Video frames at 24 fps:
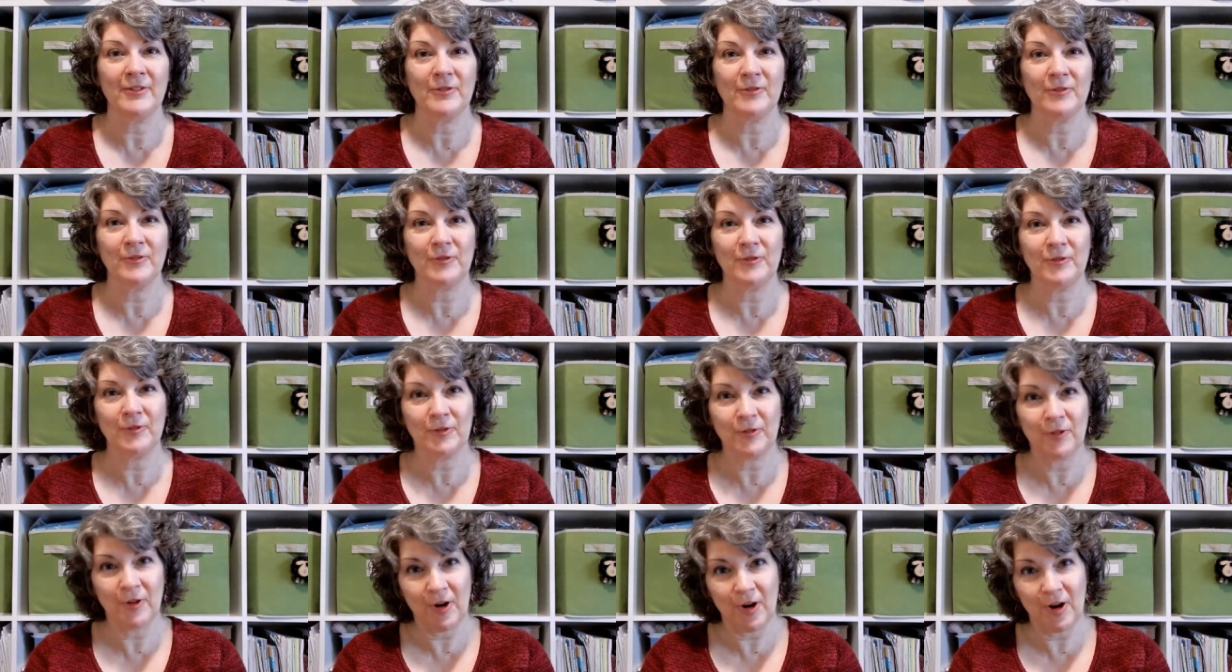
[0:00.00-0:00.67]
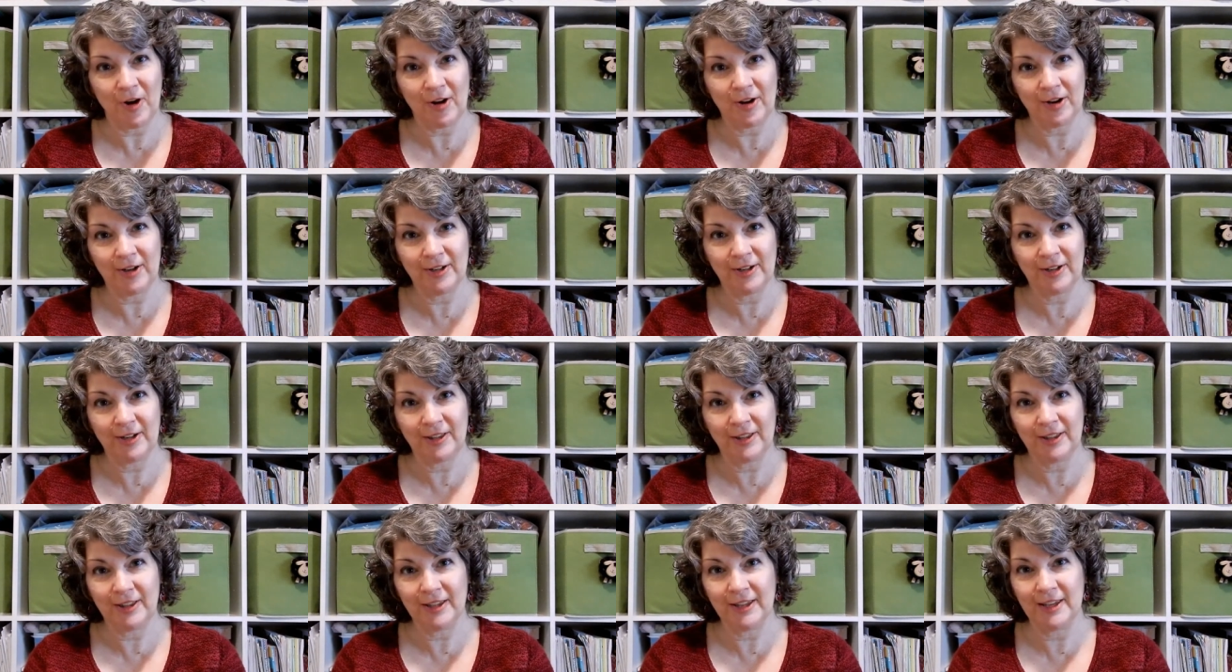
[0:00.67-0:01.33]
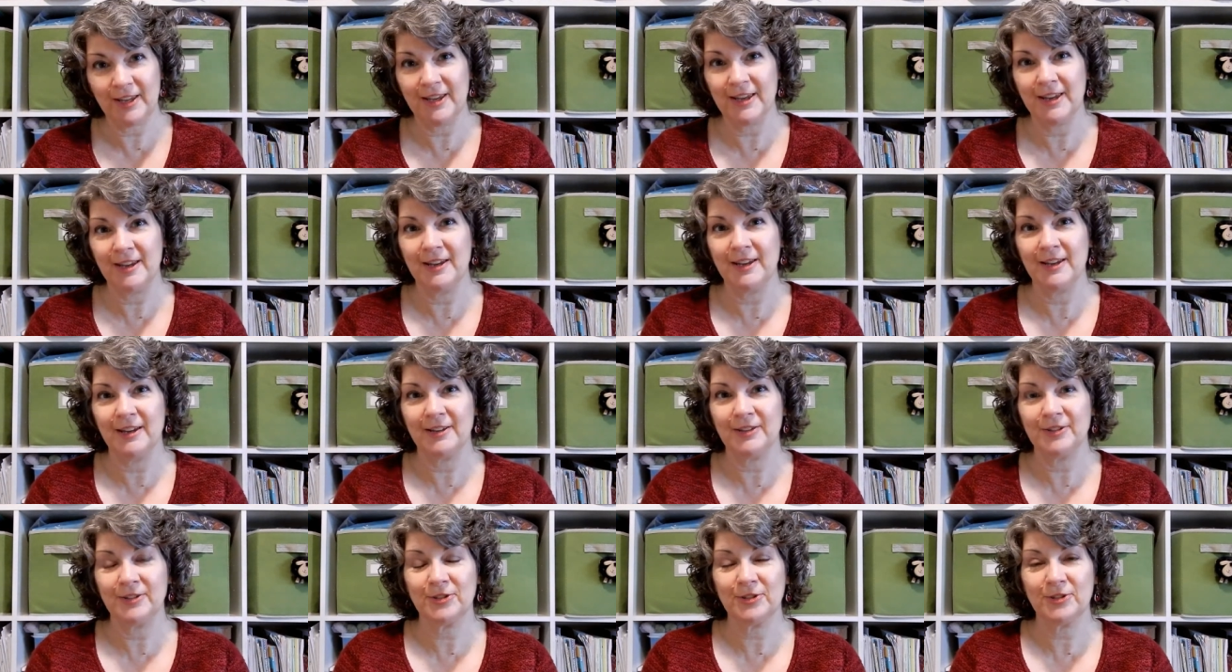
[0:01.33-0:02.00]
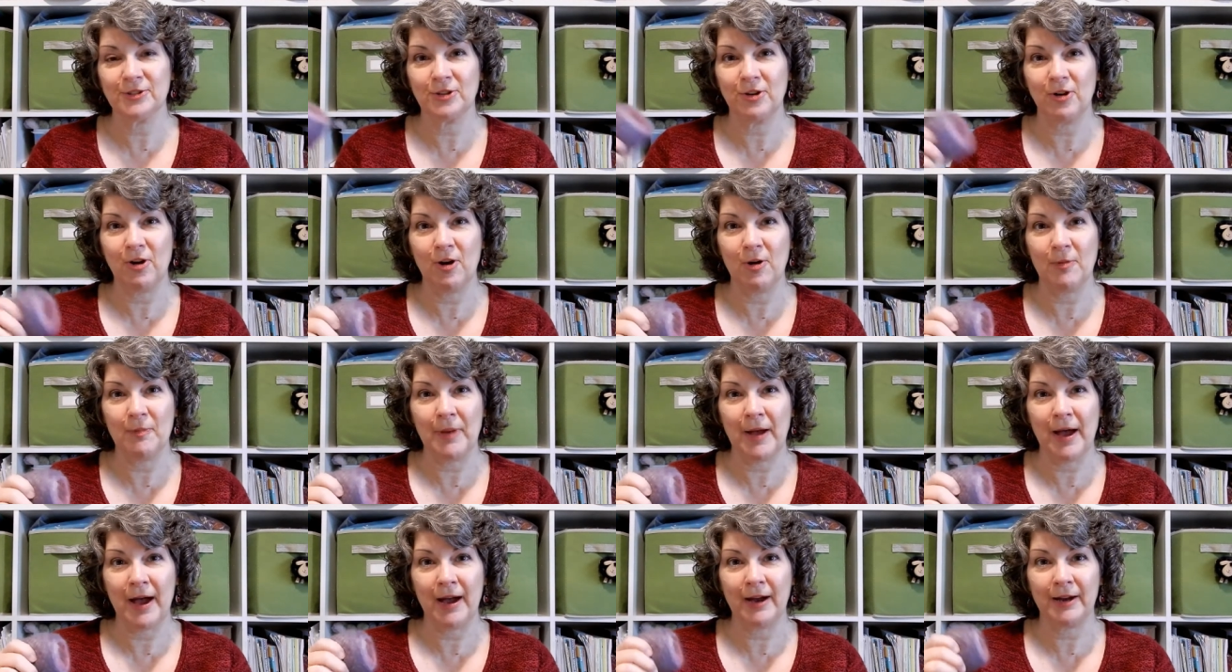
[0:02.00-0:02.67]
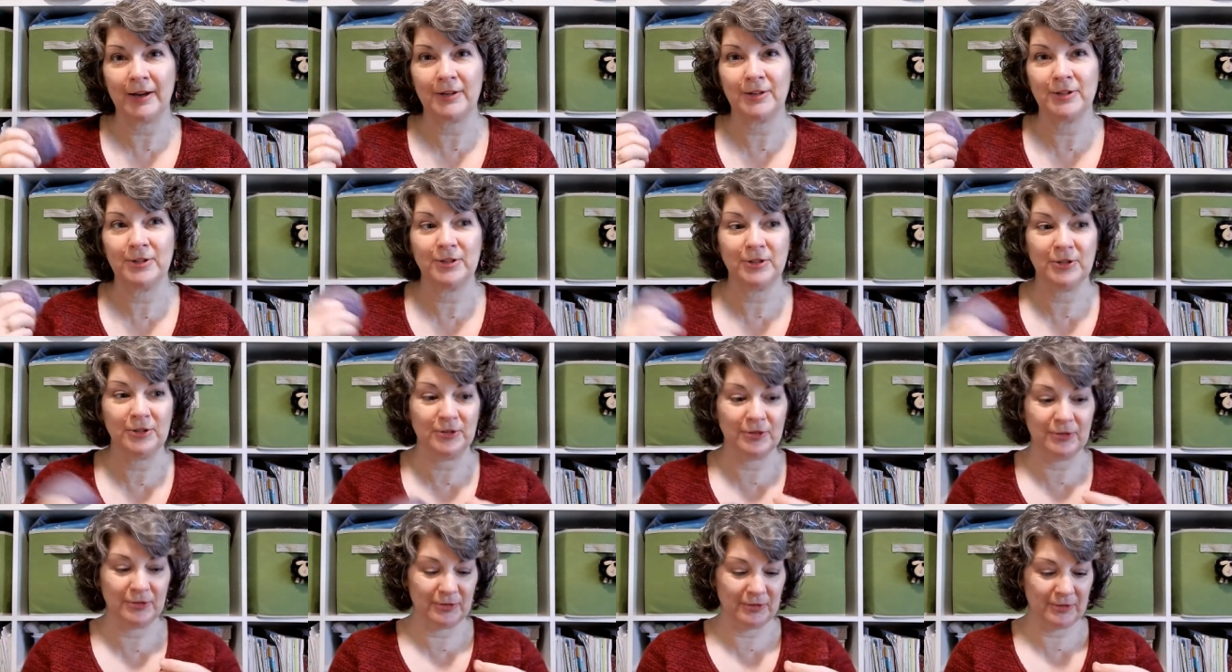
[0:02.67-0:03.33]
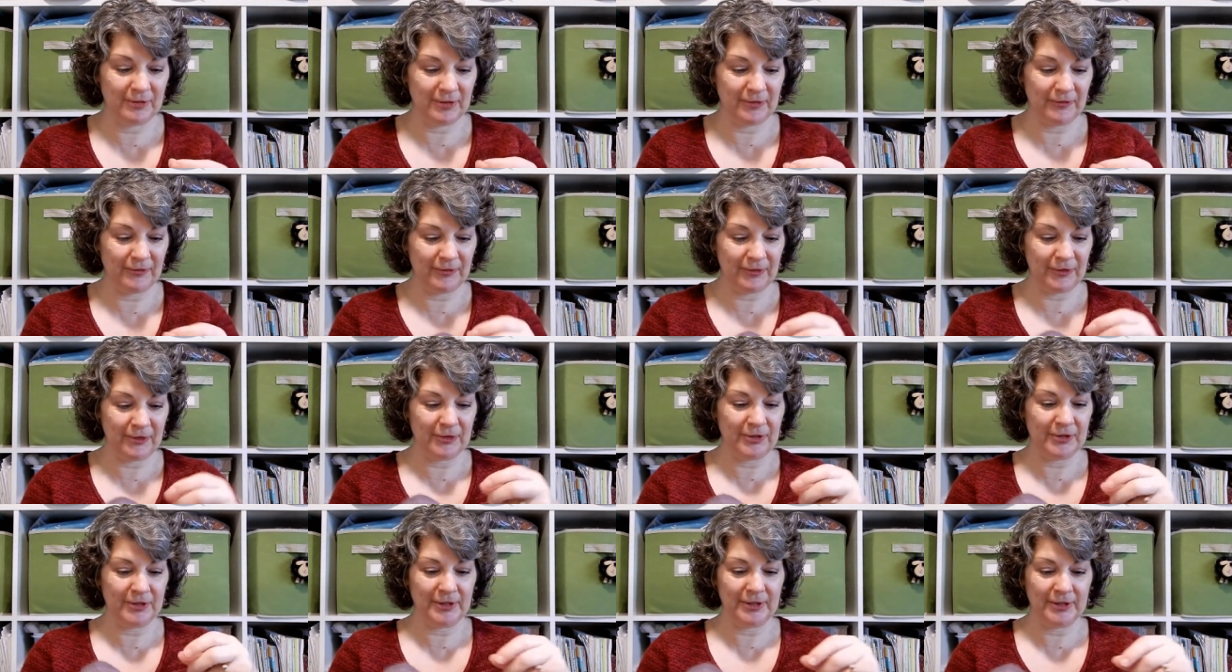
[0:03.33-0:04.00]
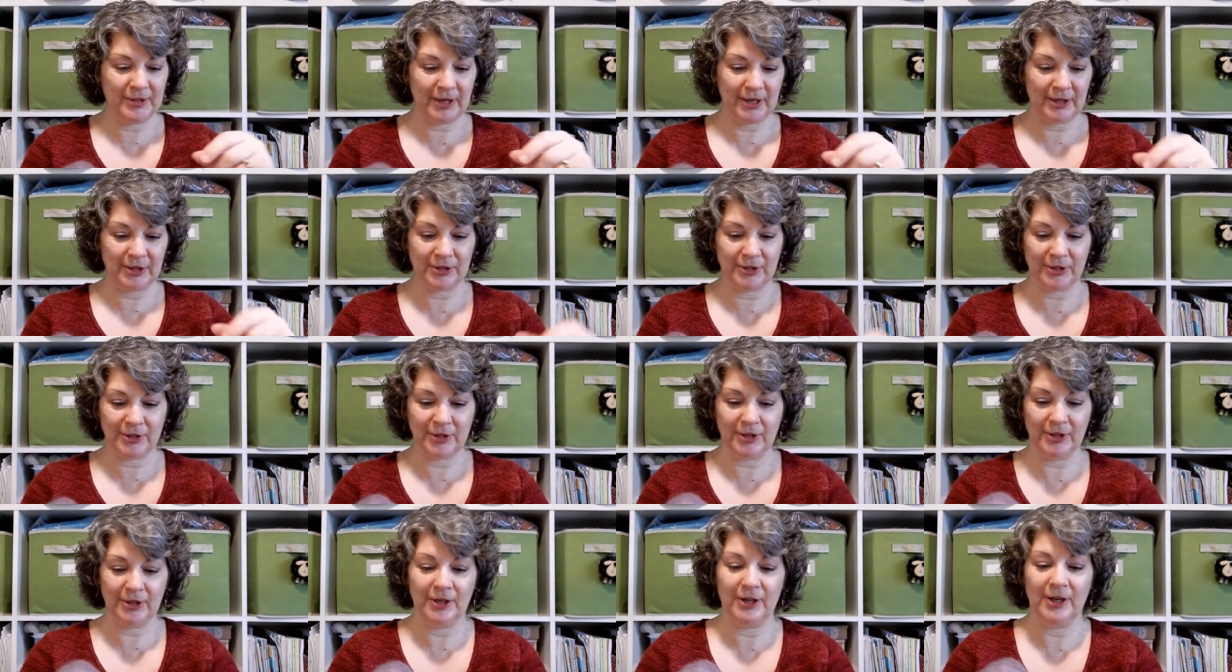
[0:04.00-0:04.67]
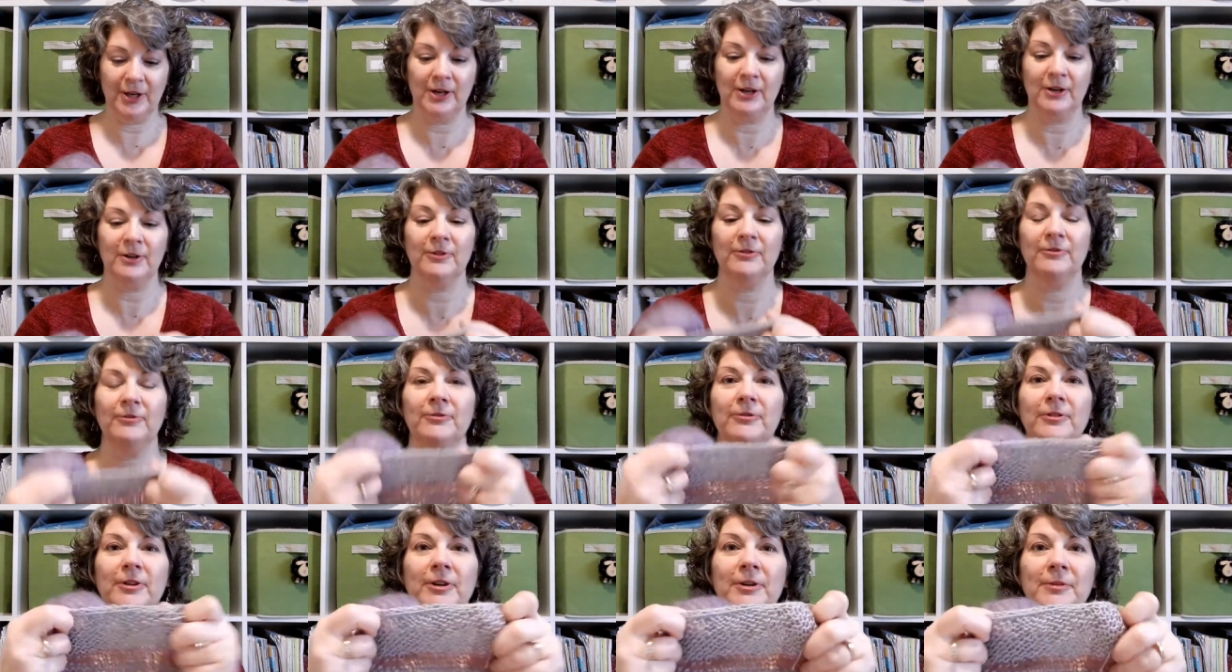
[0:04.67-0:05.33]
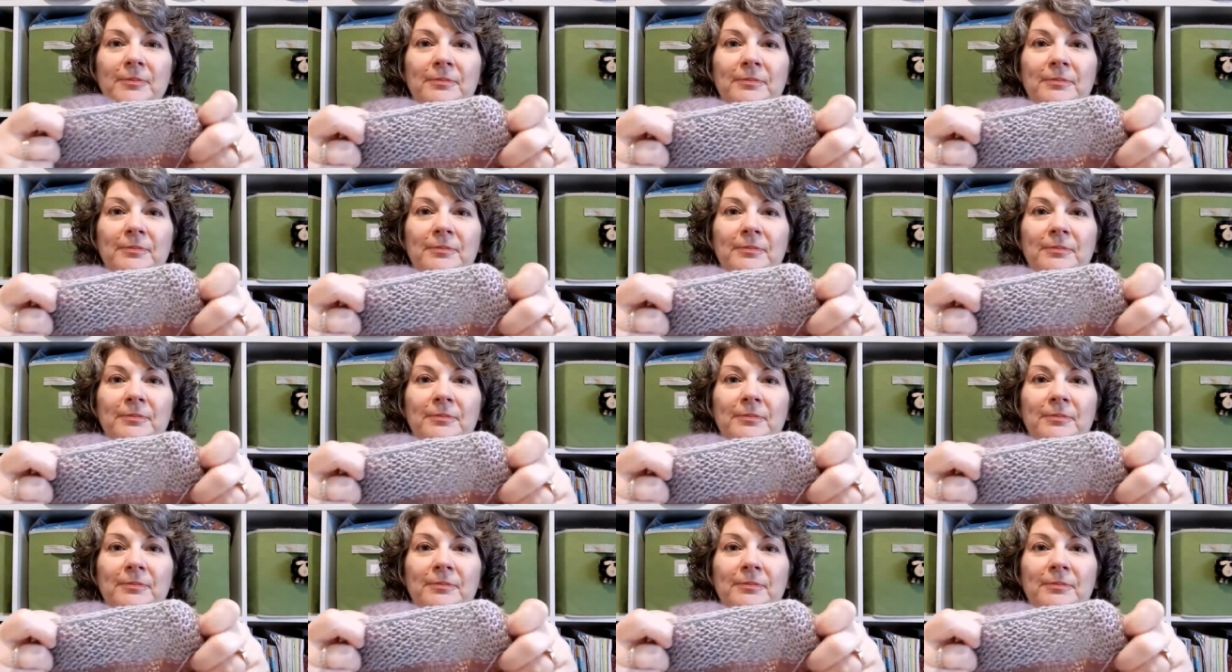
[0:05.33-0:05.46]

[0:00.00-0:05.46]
frogged the shawl back to the first section of